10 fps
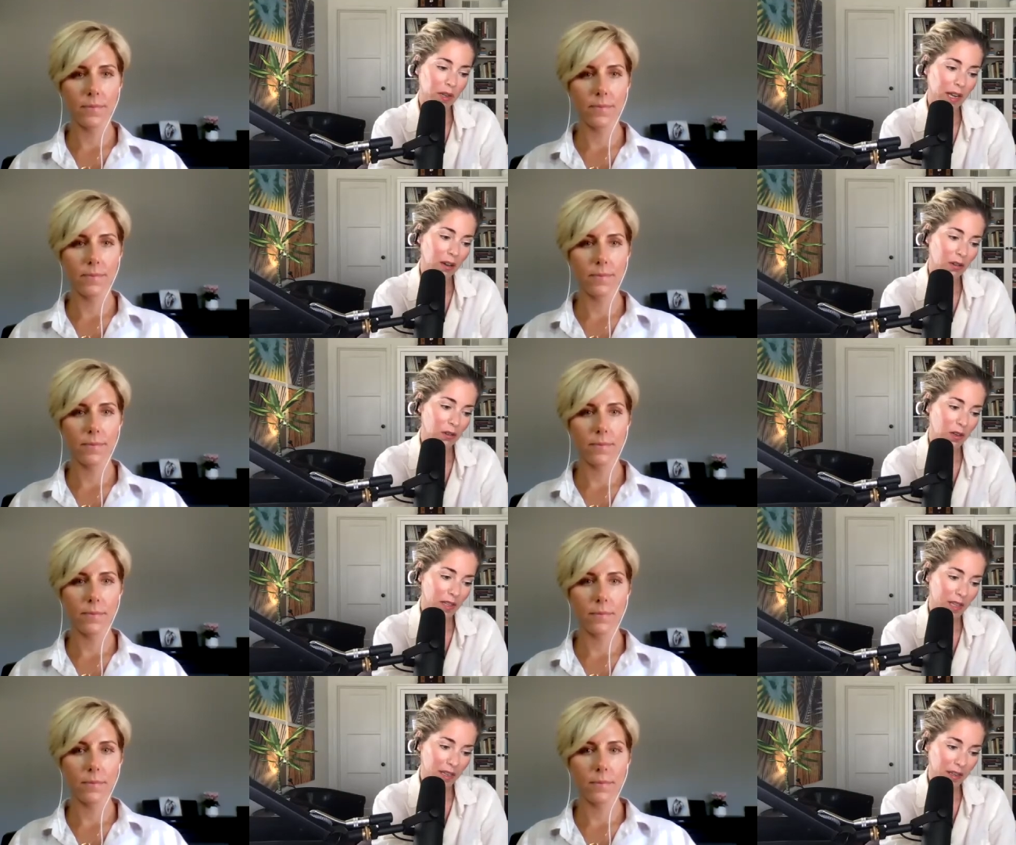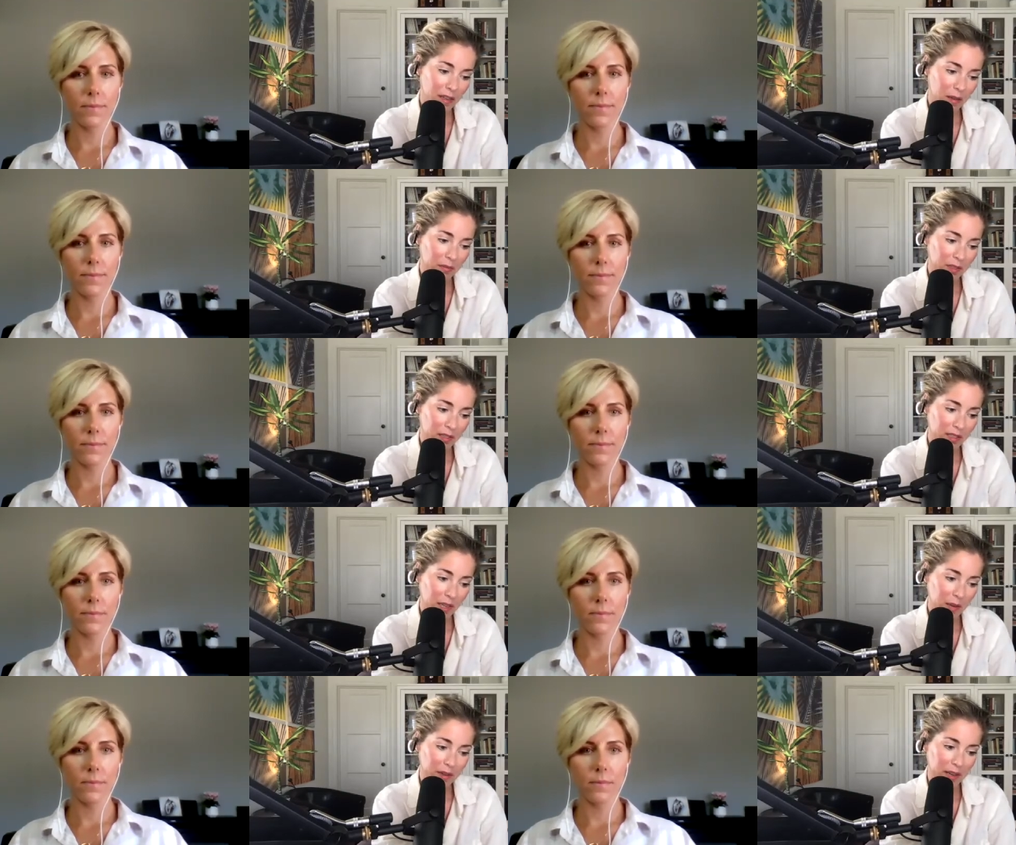Speaker 1: out, or are they completely
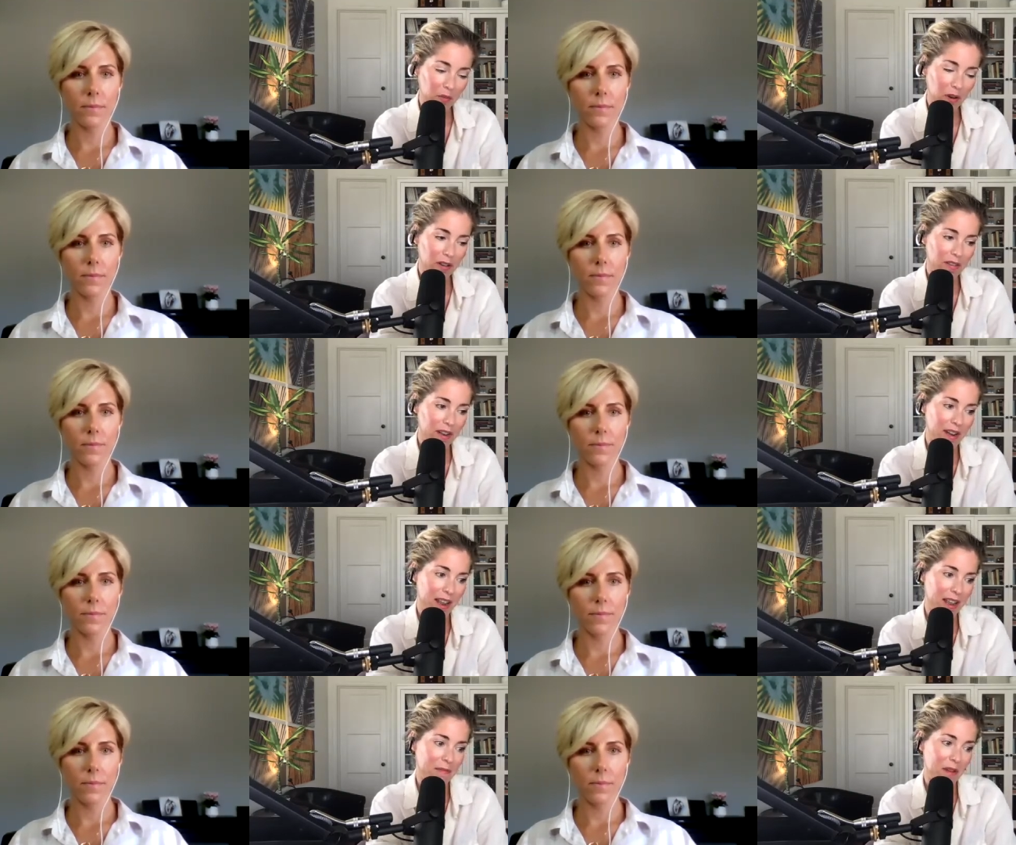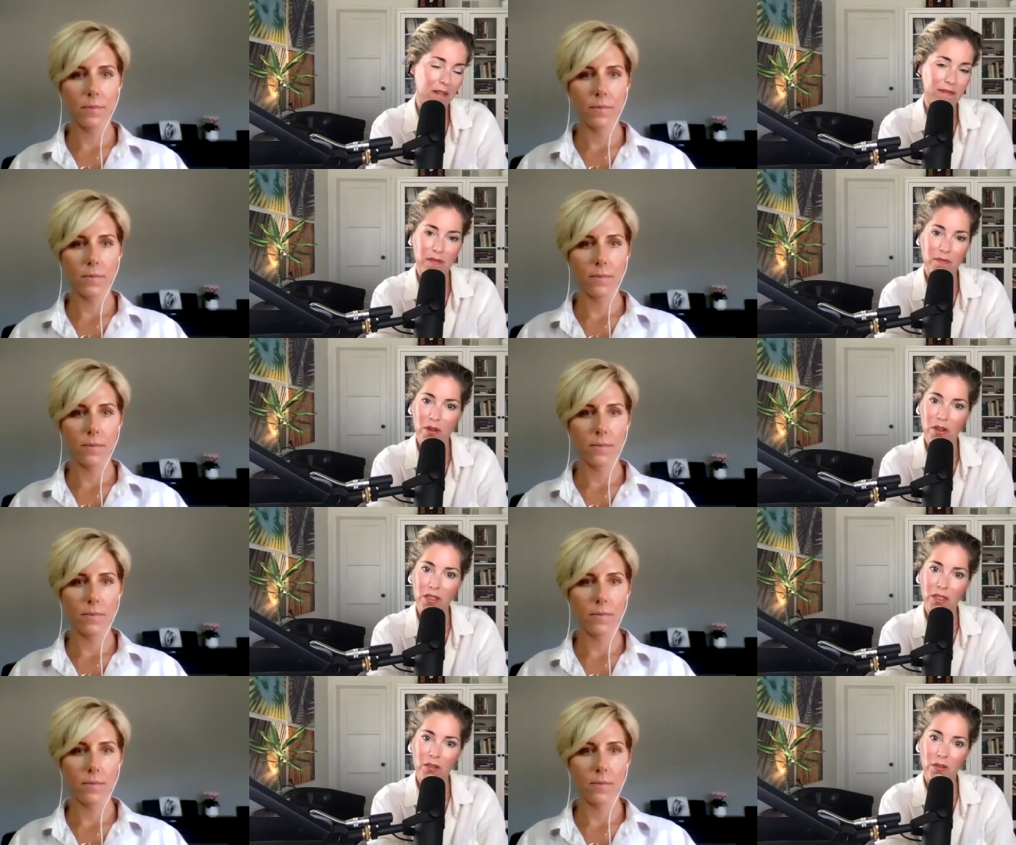separate? And what are the name of the
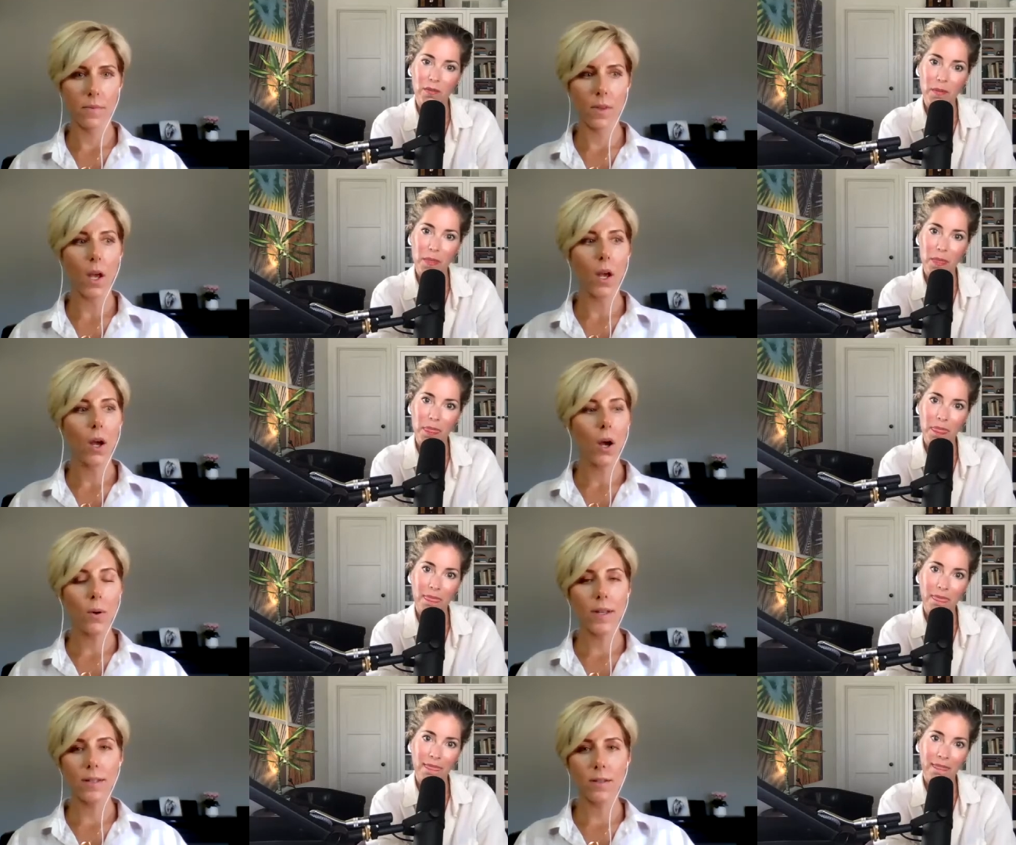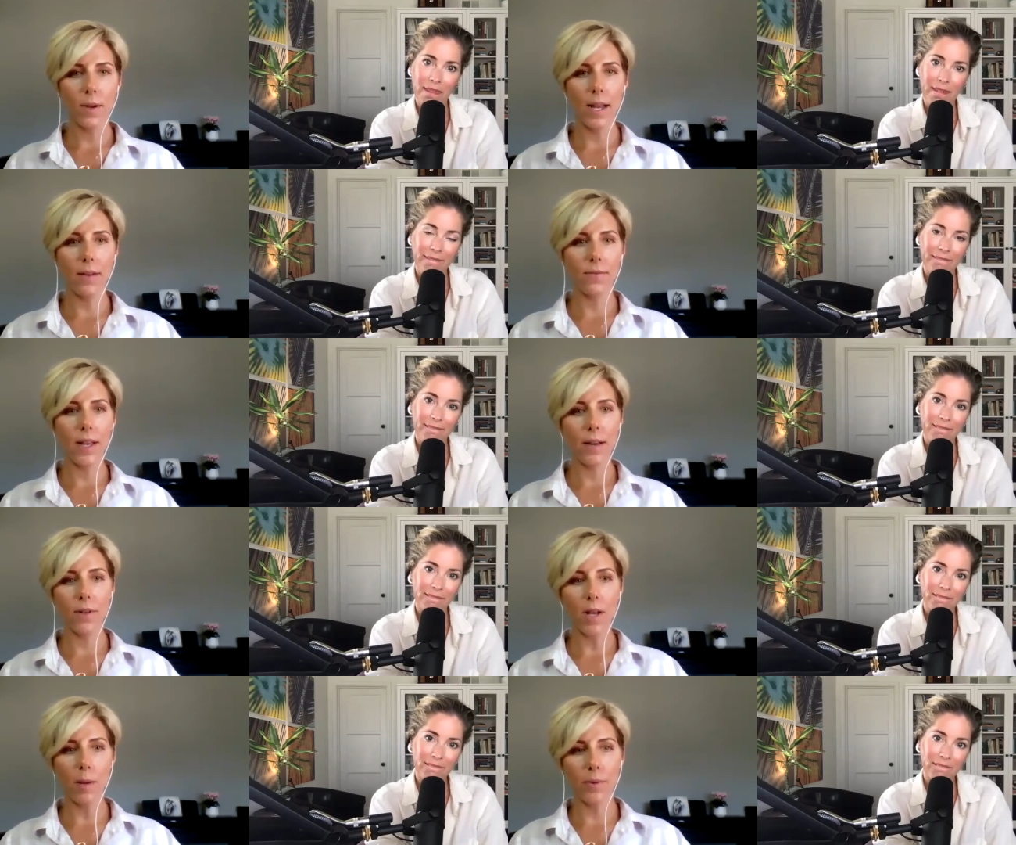books
Speaker 2: Okay, so I have, yeah, I have
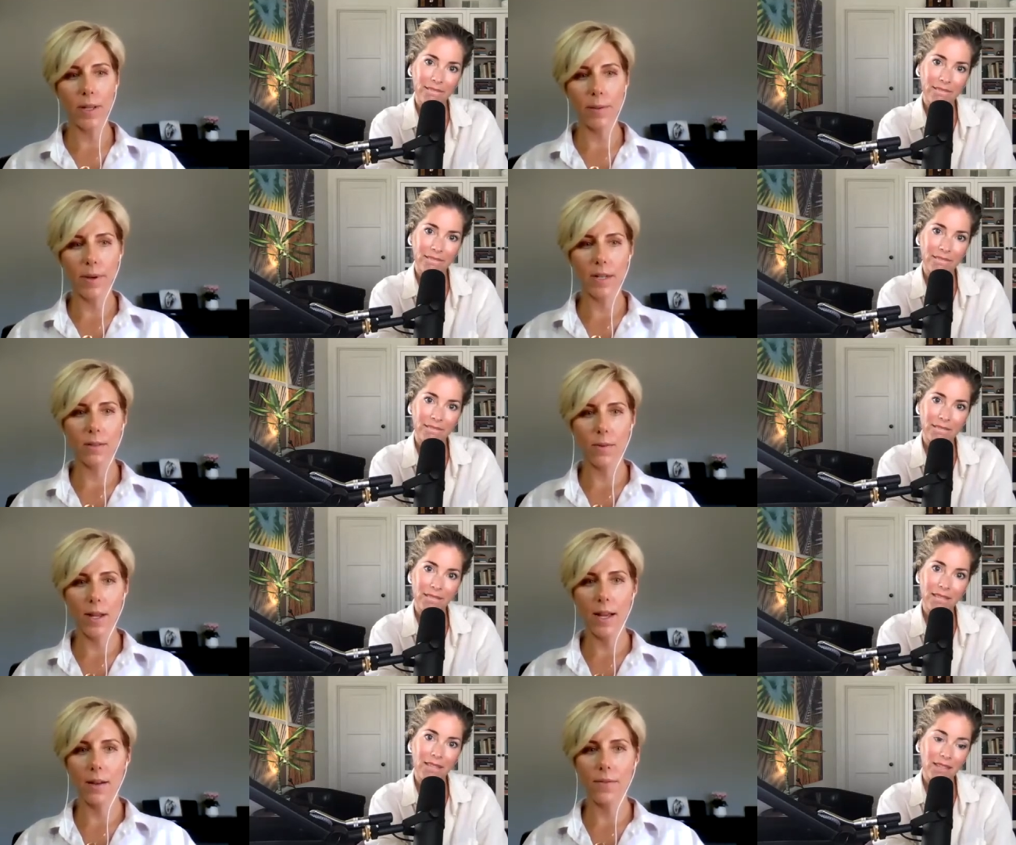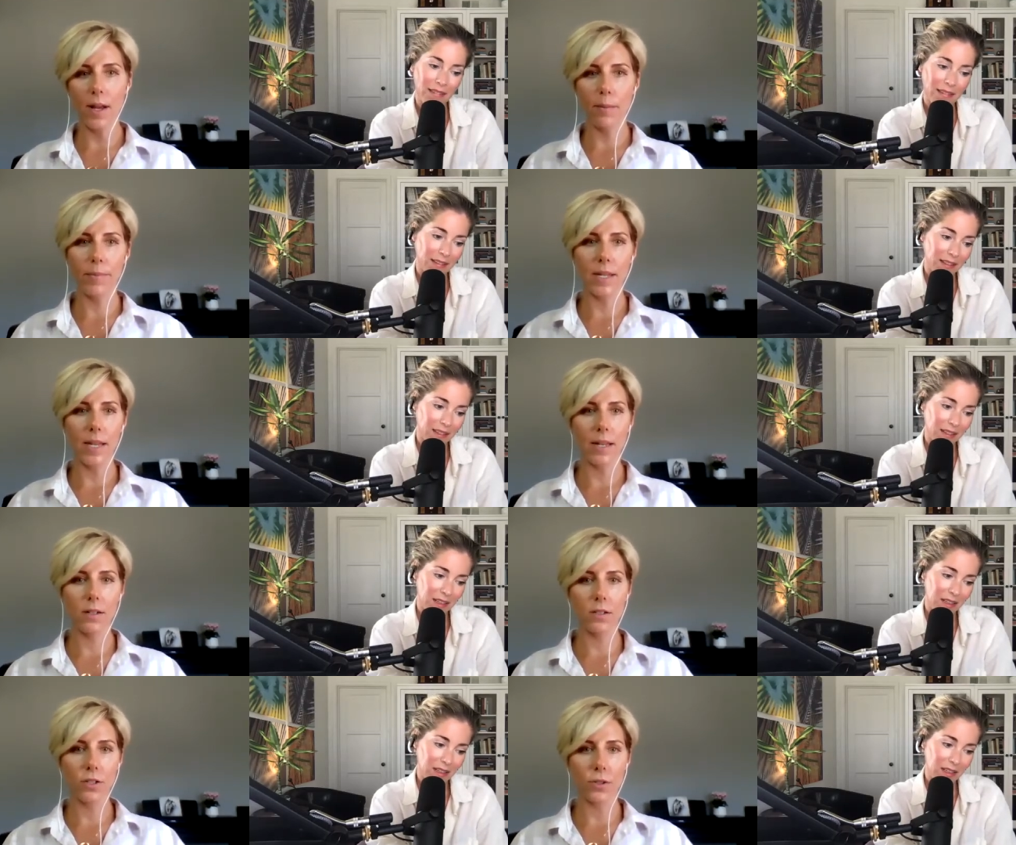a couple ebooks. So I have um,
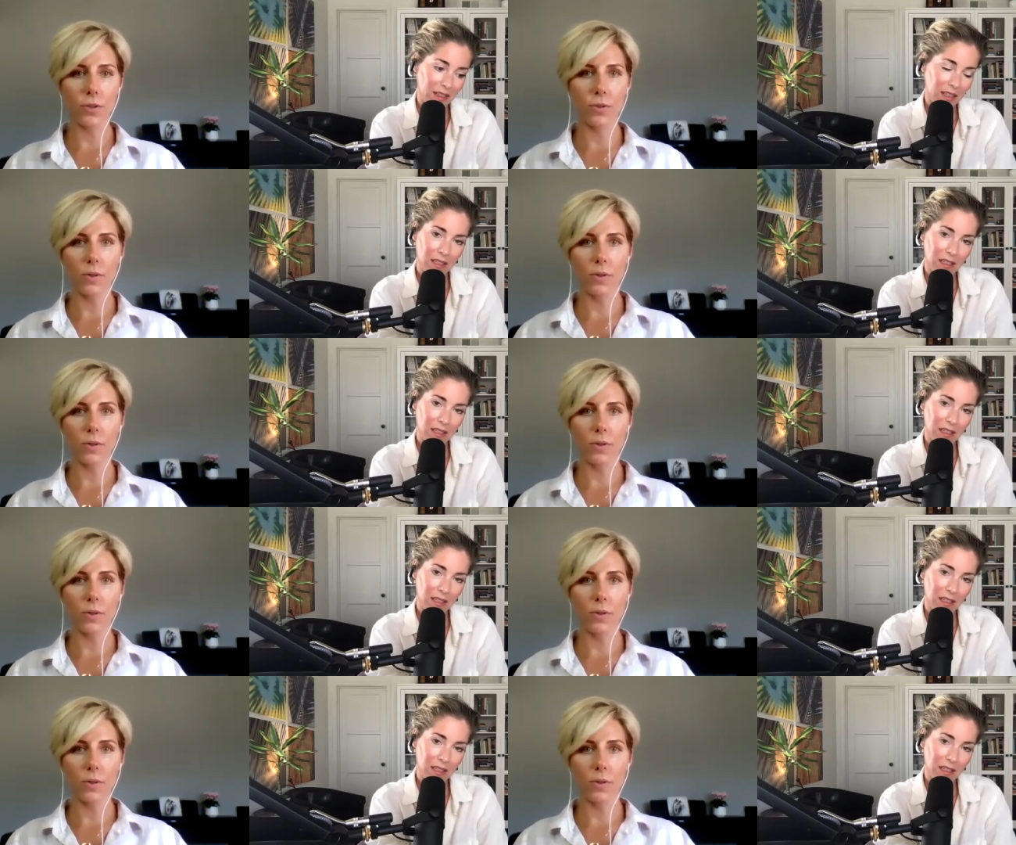Beginner to